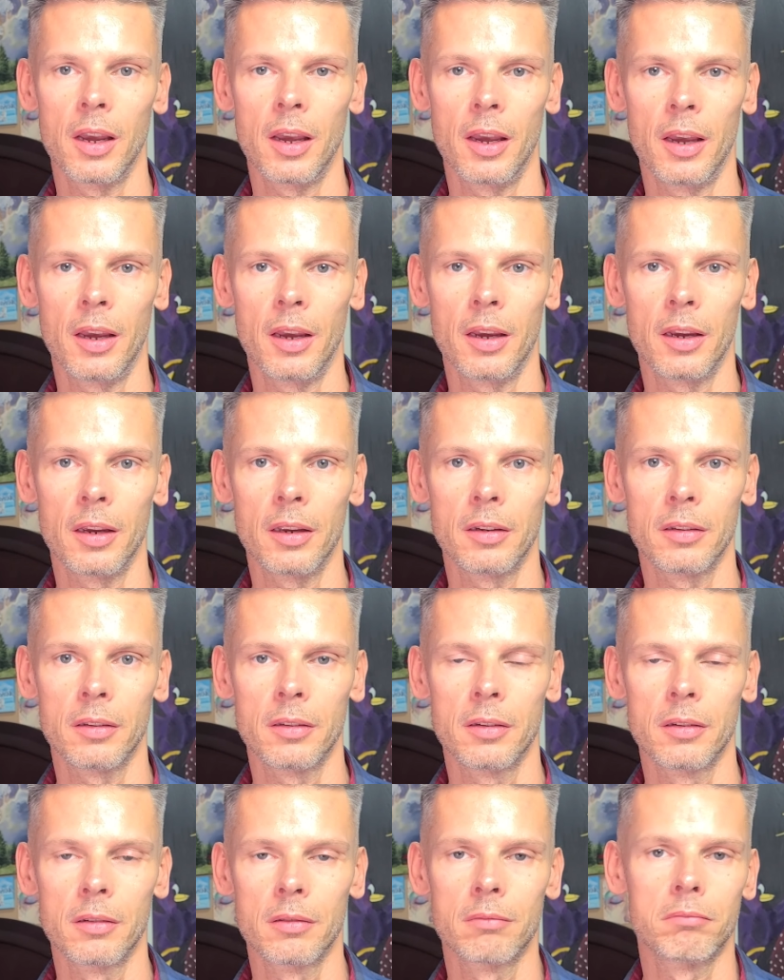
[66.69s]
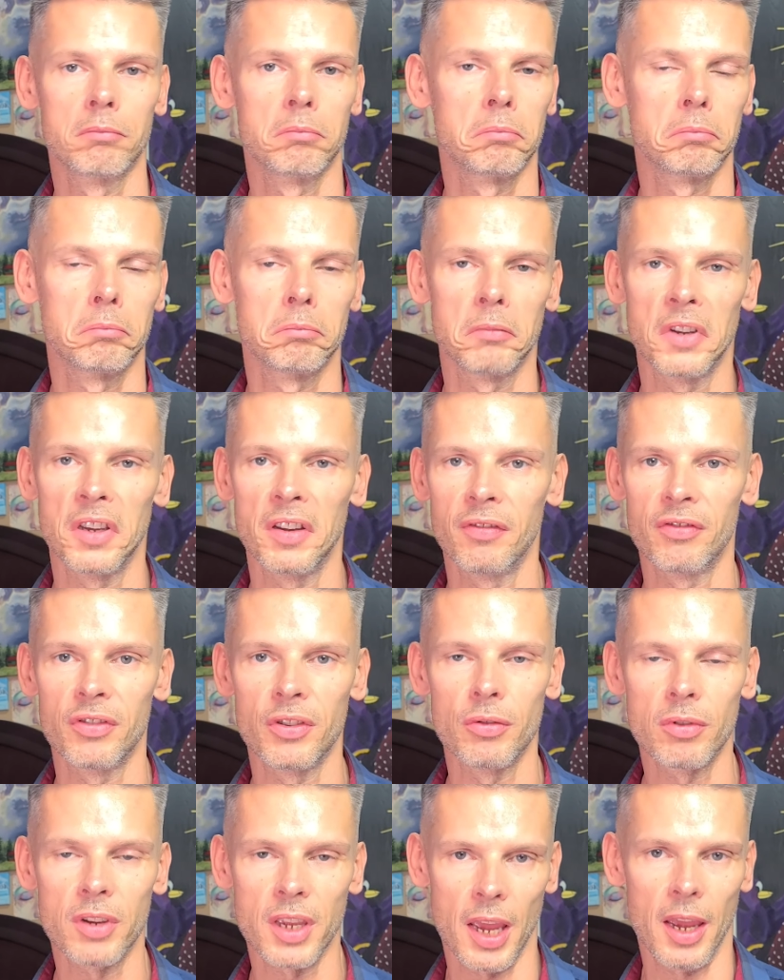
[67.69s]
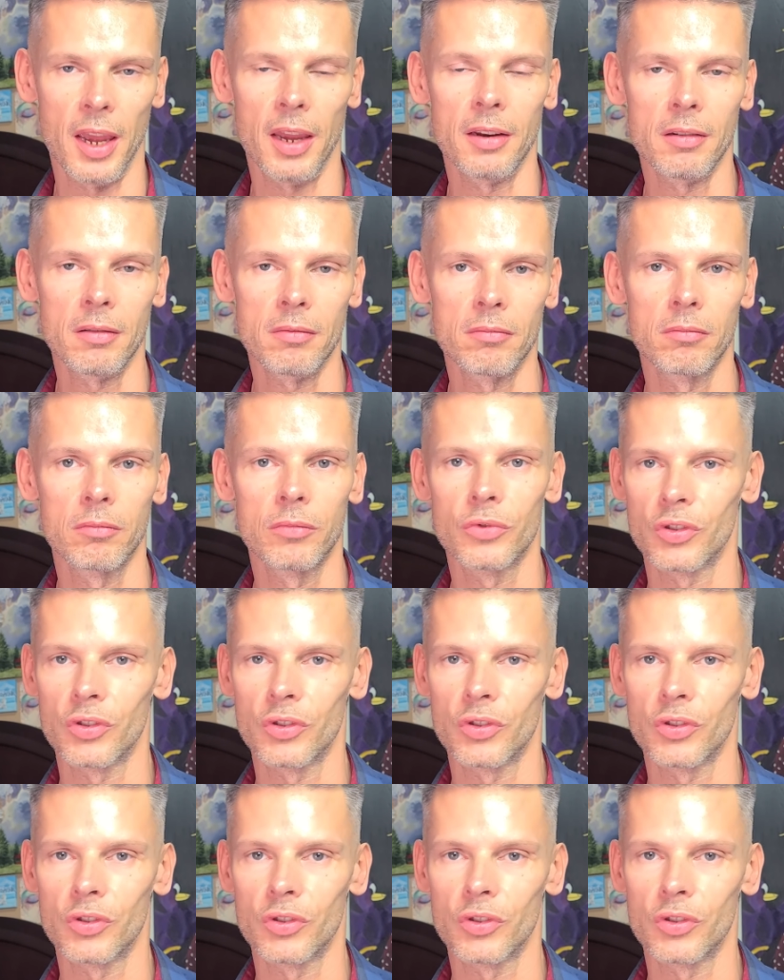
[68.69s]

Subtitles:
And if you can,